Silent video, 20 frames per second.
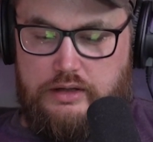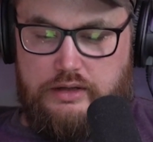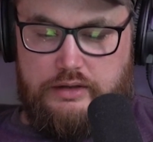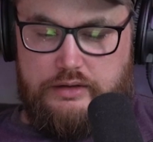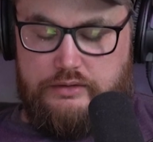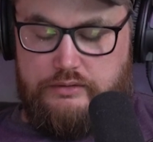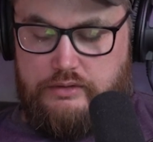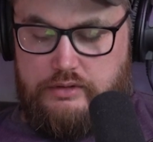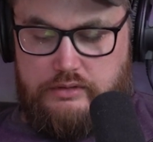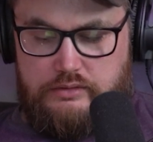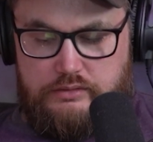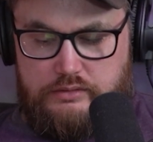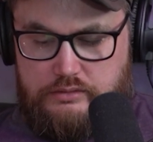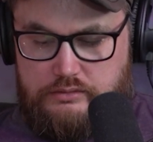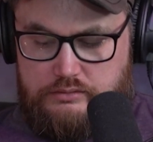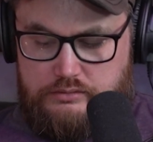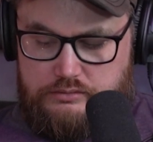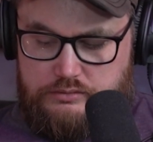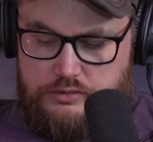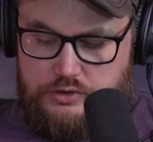I don't
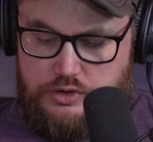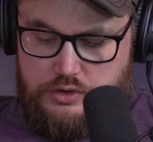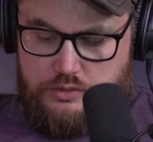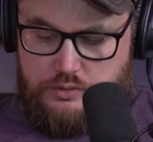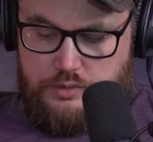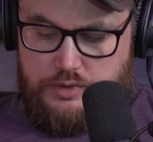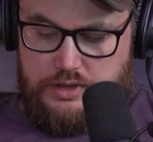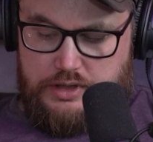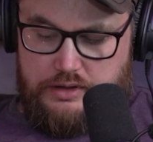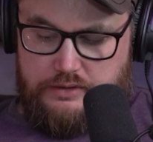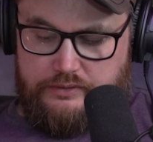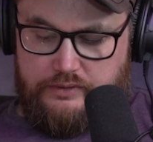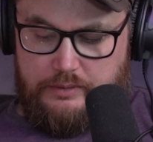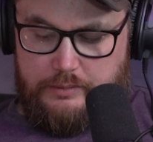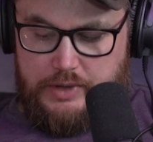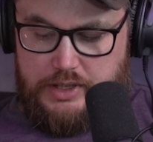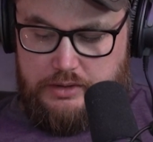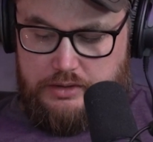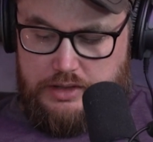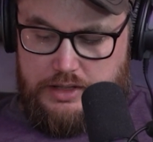know where else
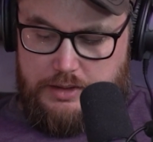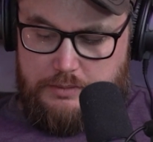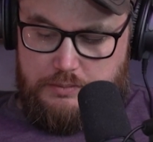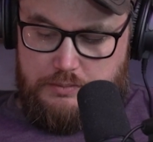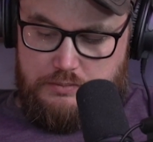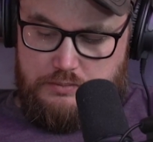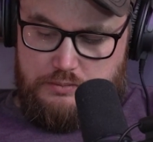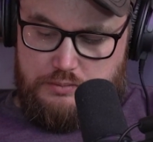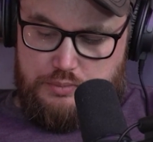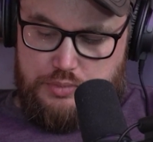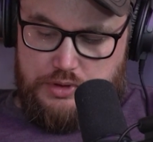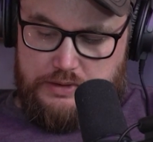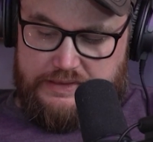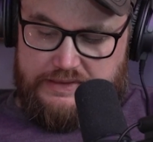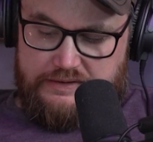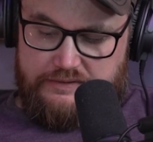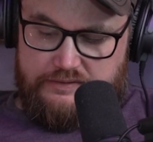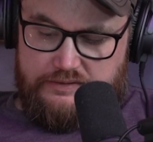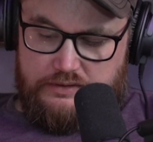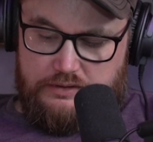I'm going to like put
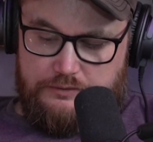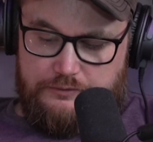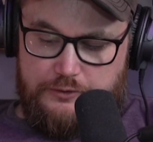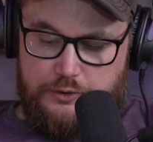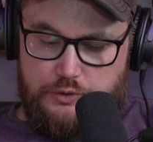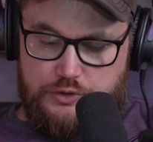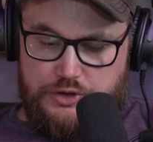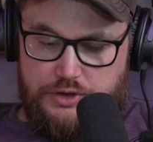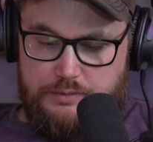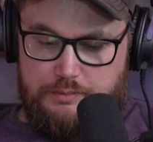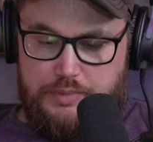this in the future.